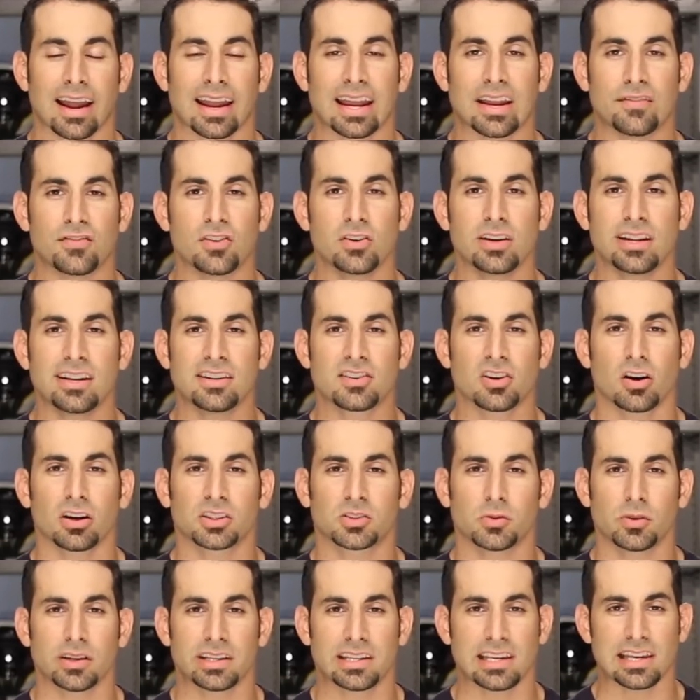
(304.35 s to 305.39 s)
If you need to talk
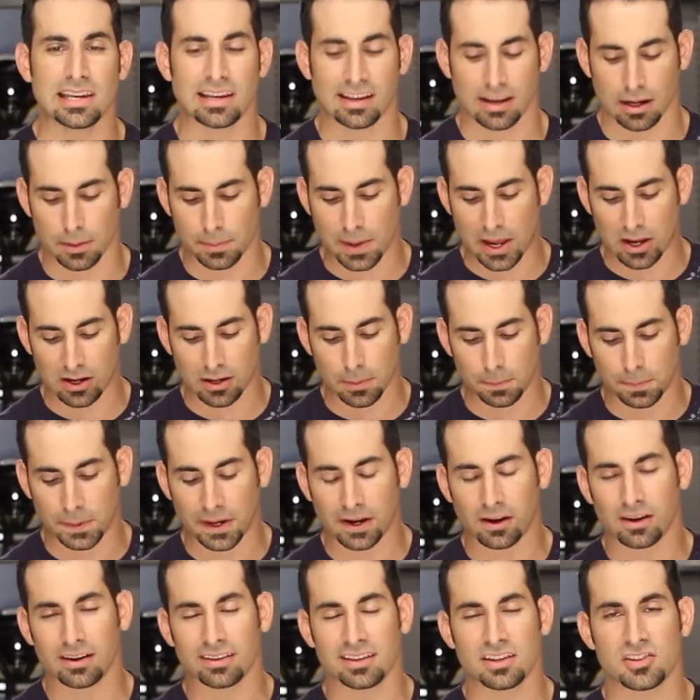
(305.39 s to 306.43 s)
to a geek about
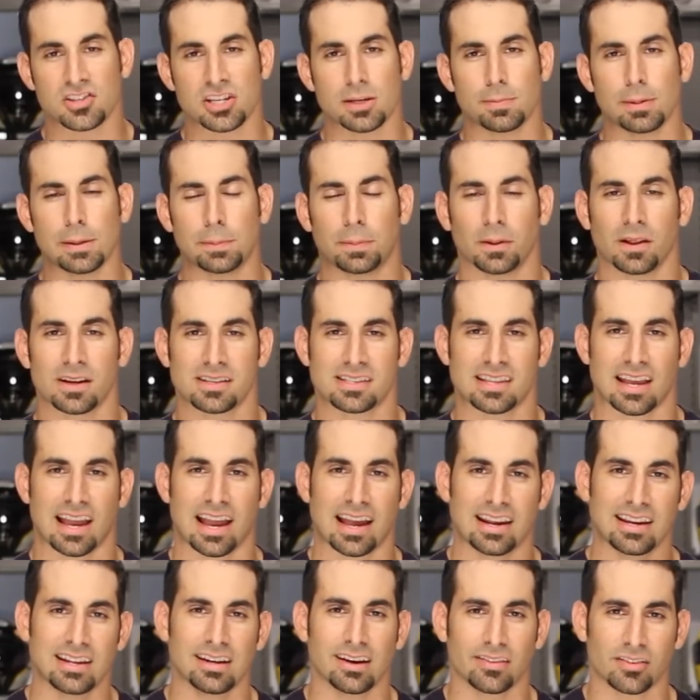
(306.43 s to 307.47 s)
comparing the GP Plus to
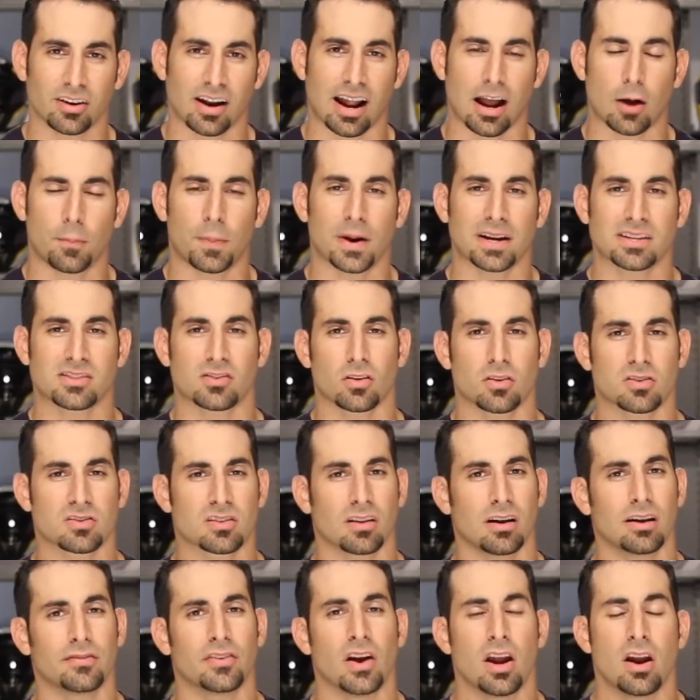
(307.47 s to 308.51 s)
any other Alpinestars
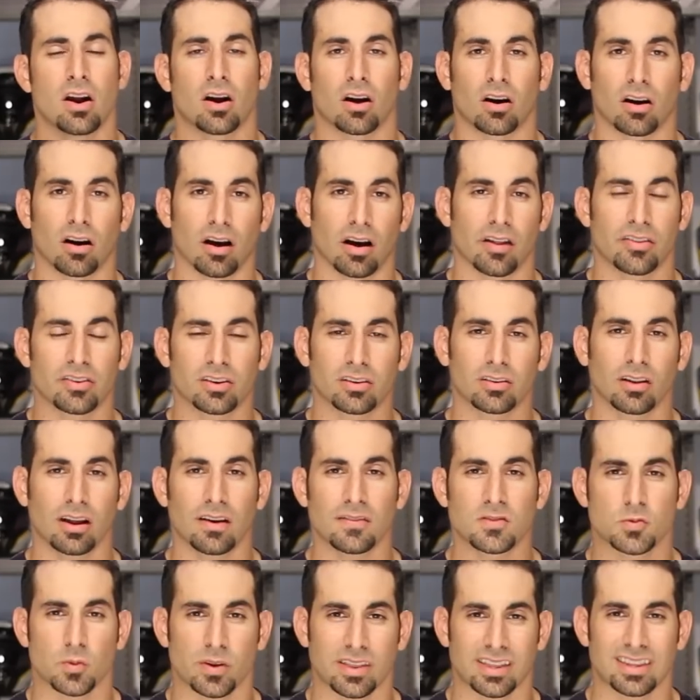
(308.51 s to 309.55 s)
glove or other
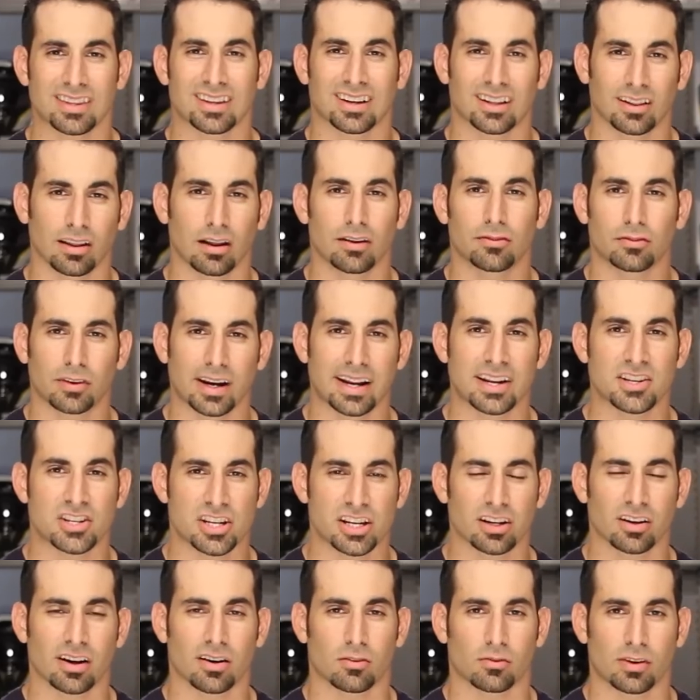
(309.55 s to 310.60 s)
gloves within the glove range
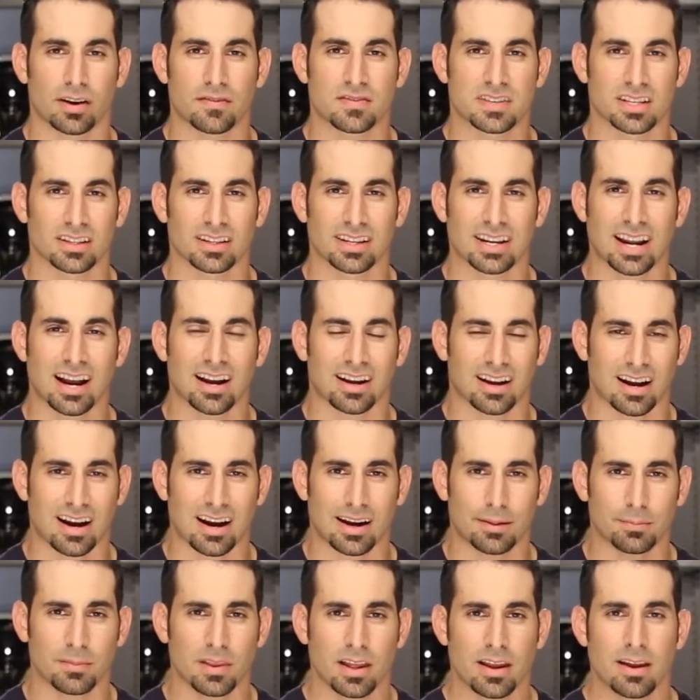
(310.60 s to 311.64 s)
here at
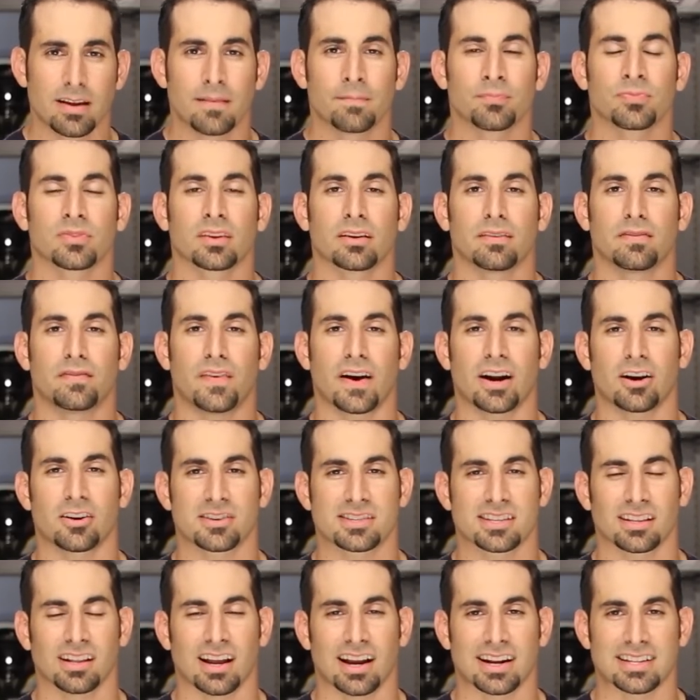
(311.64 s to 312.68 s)
RevZilla.com, fire
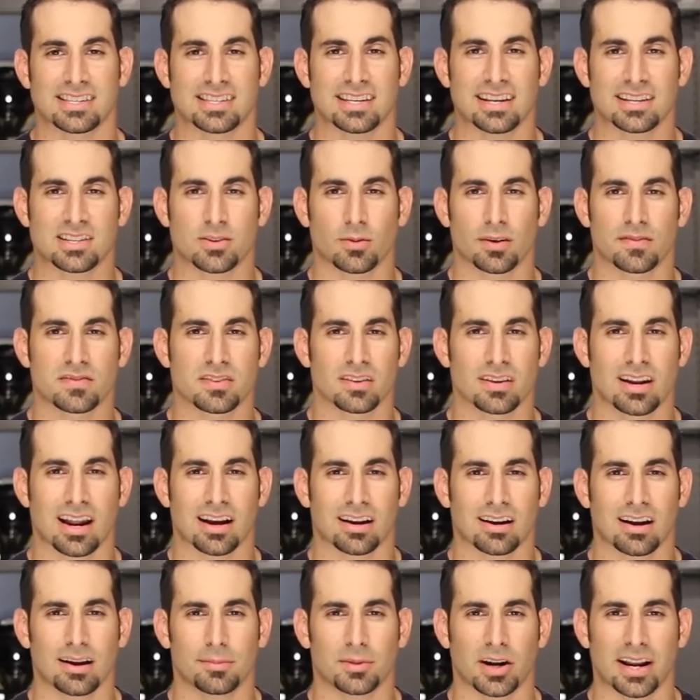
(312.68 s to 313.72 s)
us a line. See us at
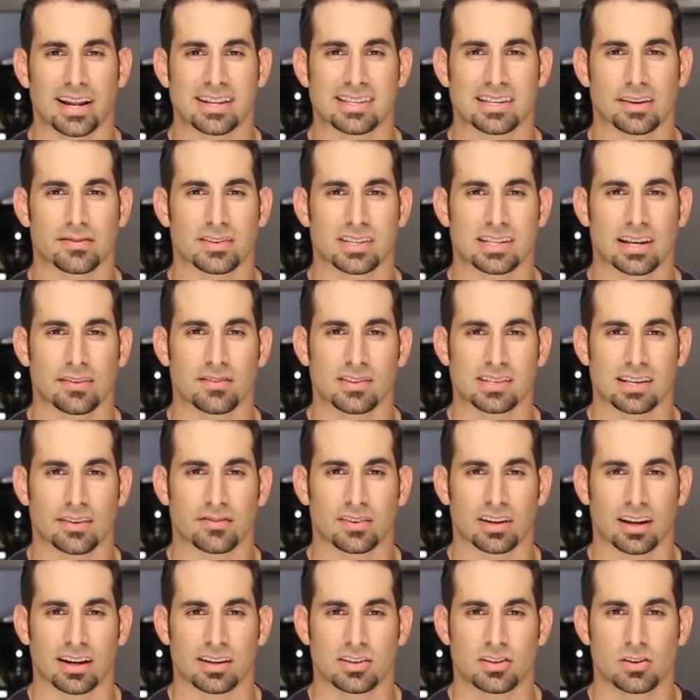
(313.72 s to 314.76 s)
RevZilla.com or
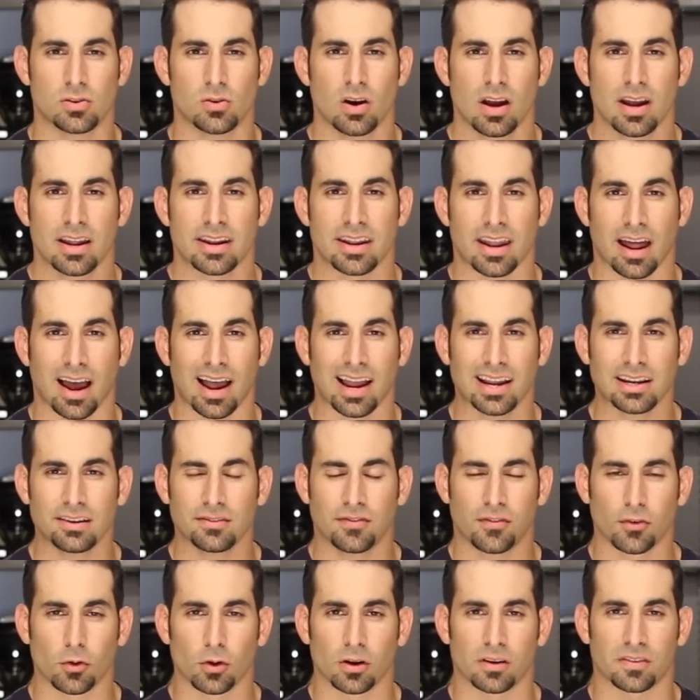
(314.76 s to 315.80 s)

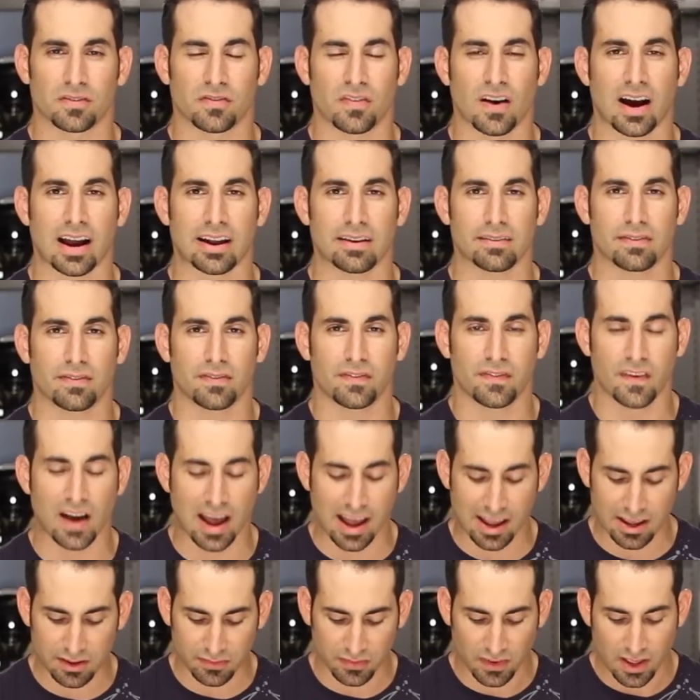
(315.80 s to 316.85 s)

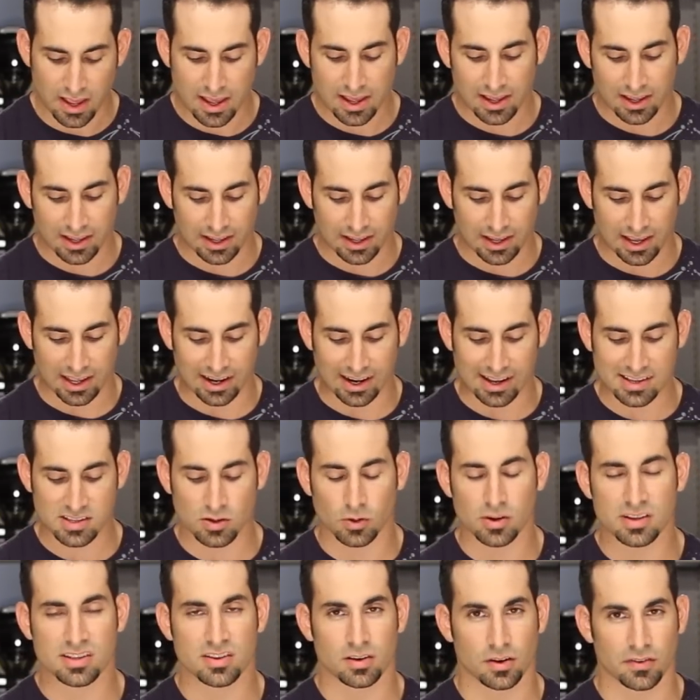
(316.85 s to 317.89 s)
877-792-9455. And as
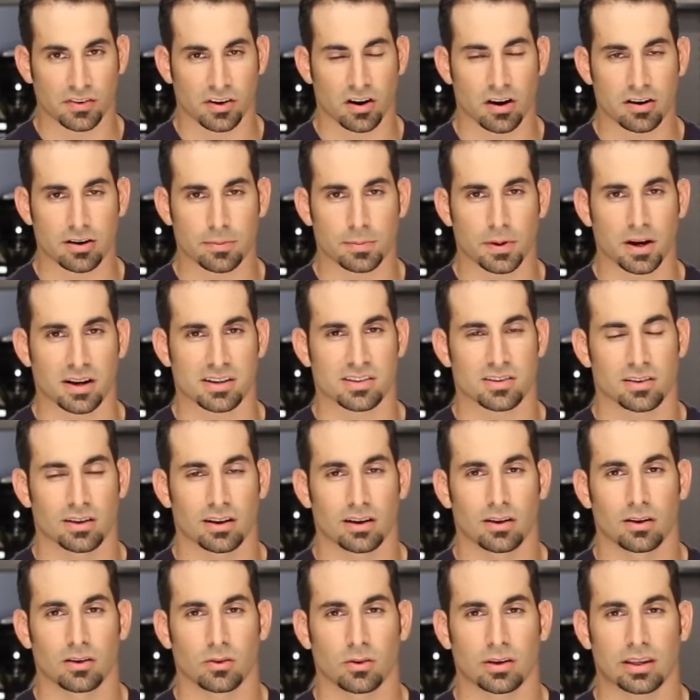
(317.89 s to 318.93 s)
always, it's over $100.
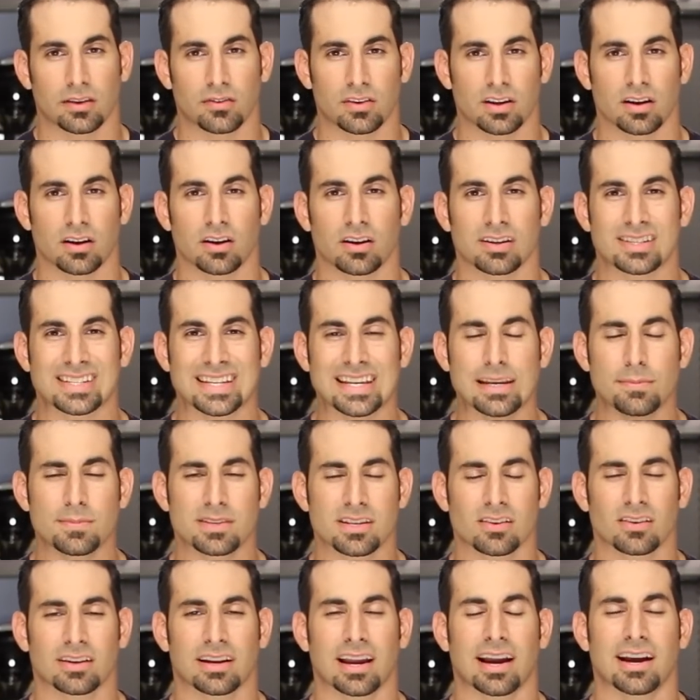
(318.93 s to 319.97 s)
We'll give you
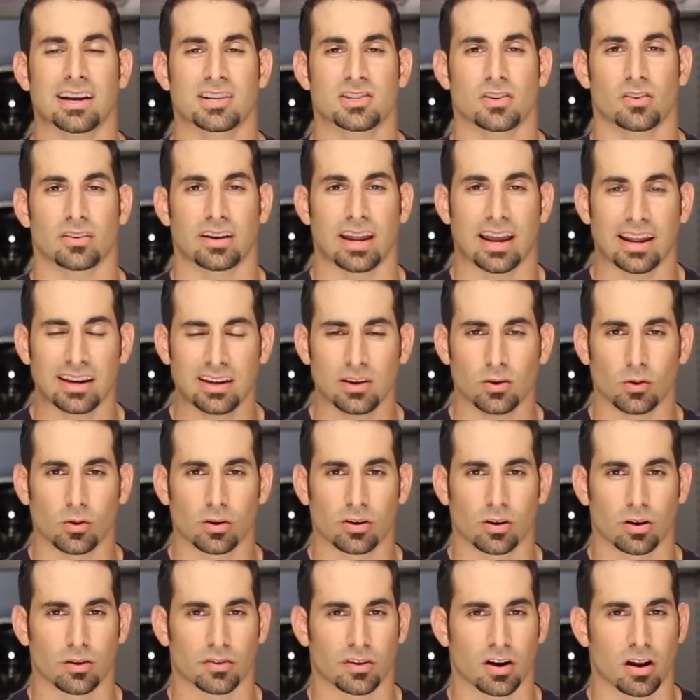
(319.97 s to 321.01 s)
Teamzilla cash on any
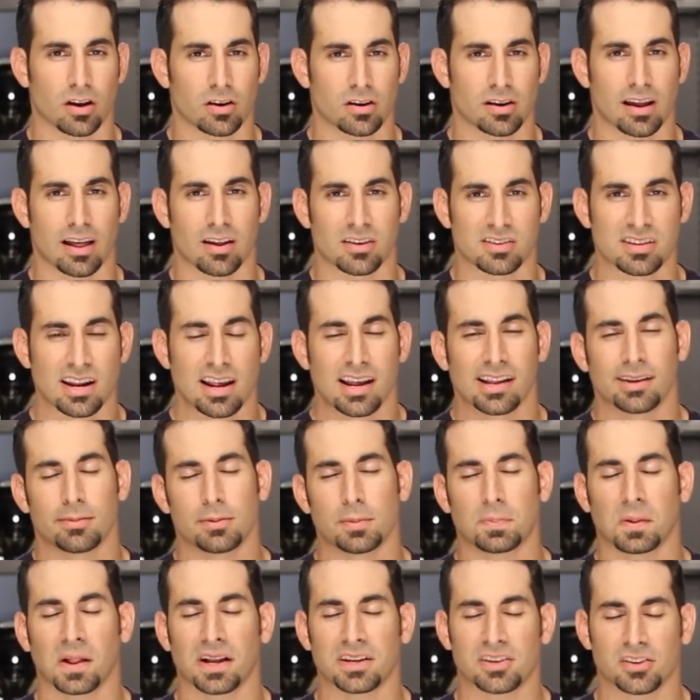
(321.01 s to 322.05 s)
order over $100 to be
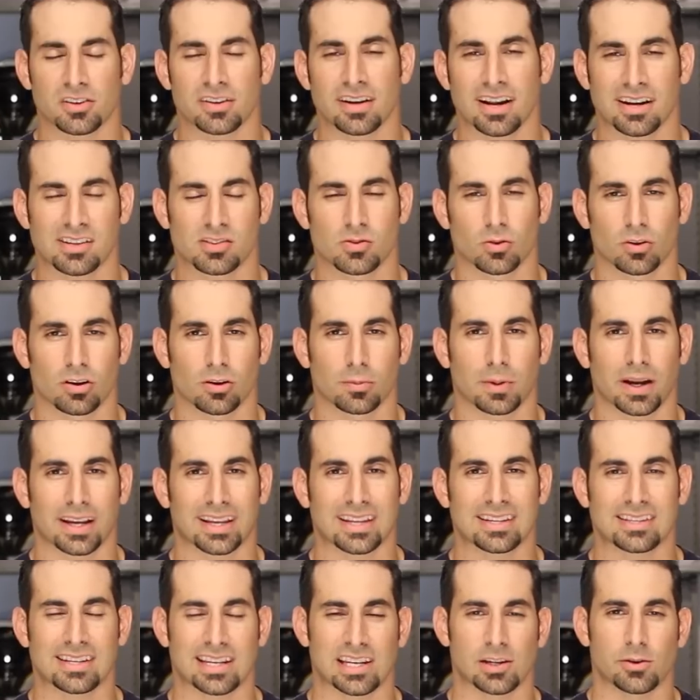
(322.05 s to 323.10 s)
applied to your next order by
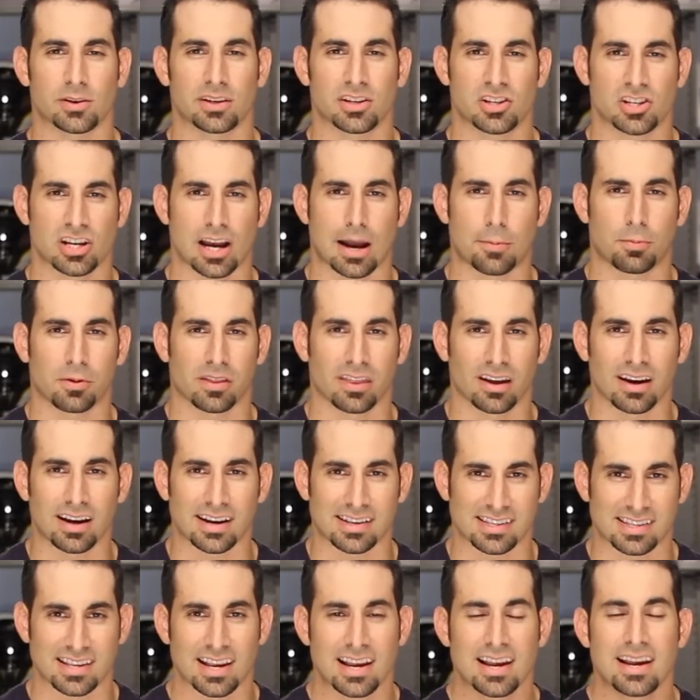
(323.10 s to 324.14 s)
continuing to shop with
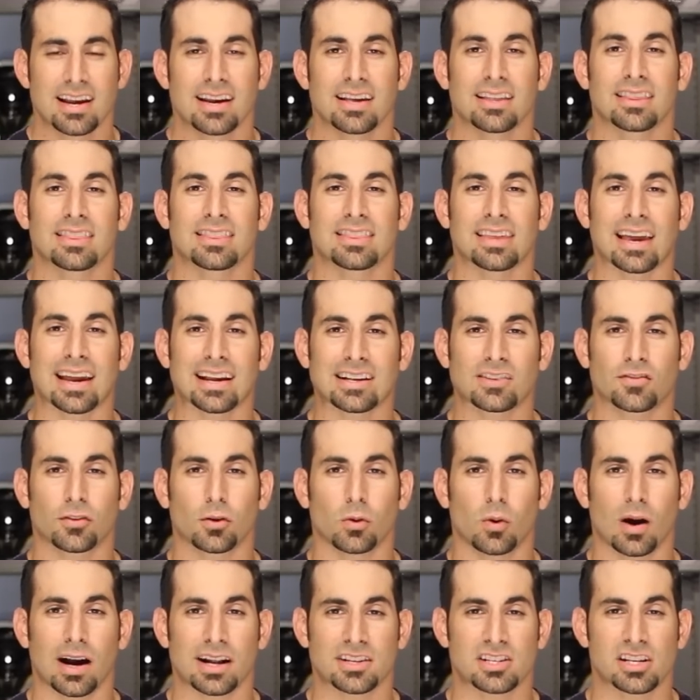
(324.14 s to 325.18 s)
us. Thanks
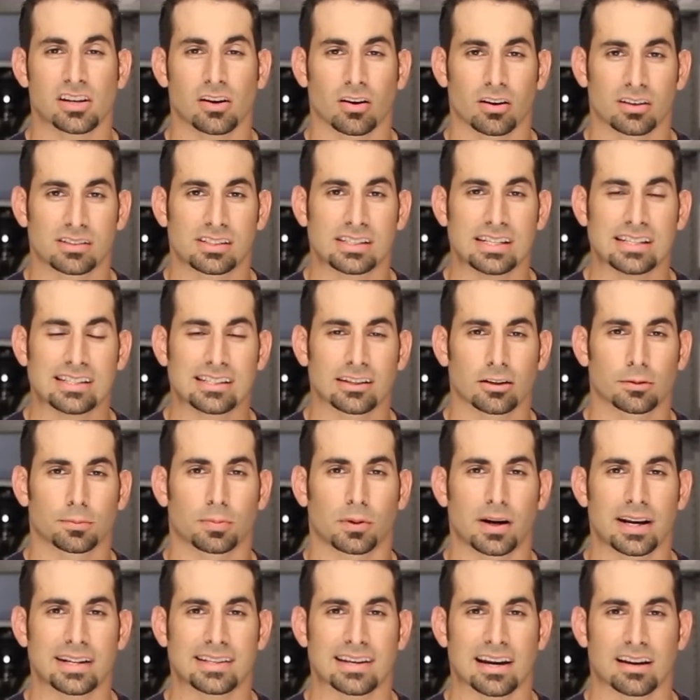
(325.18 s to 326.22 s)
for watching our detailed
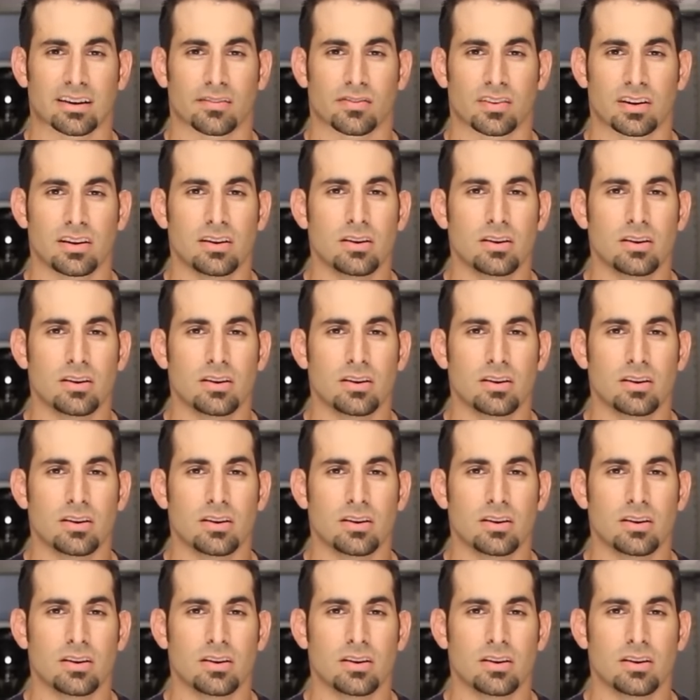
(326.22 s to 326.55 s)
breakdown of the